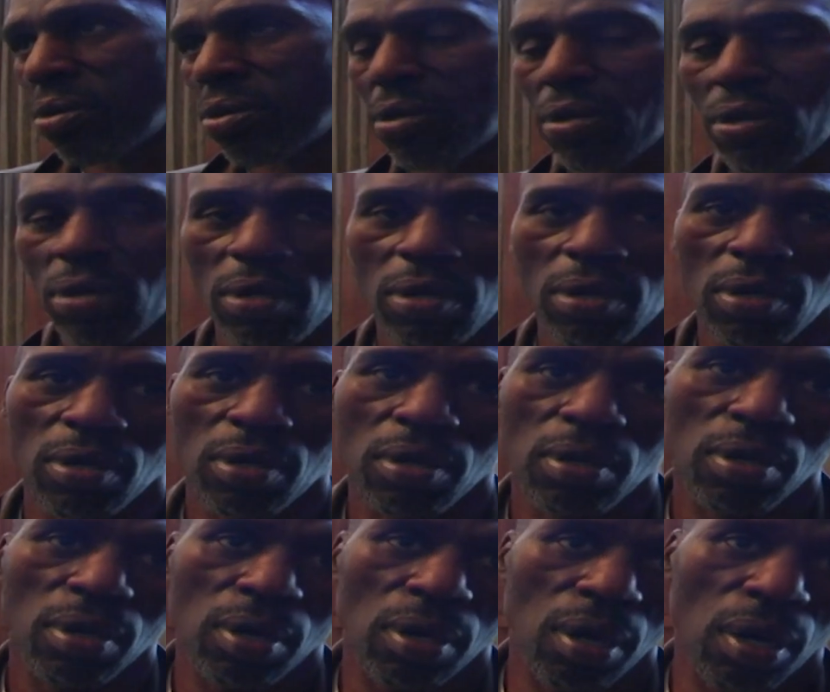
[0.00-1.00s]

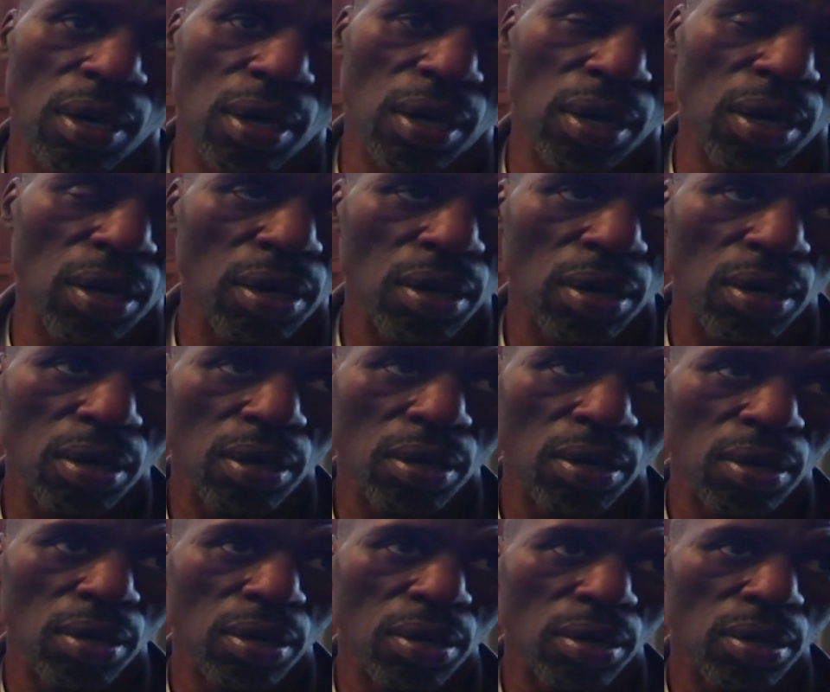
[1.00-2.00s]

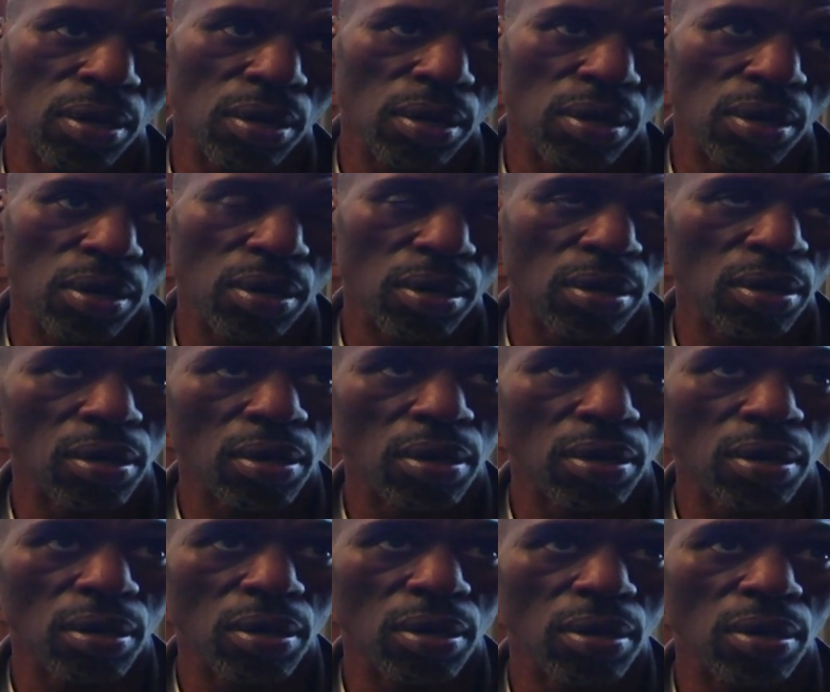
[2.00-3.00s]

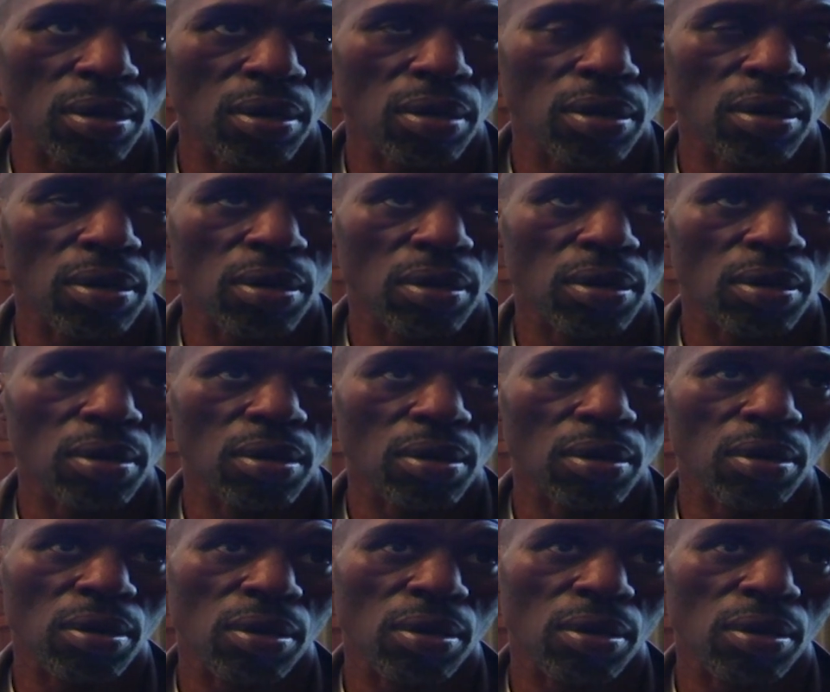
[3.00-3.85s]
(no one is talking)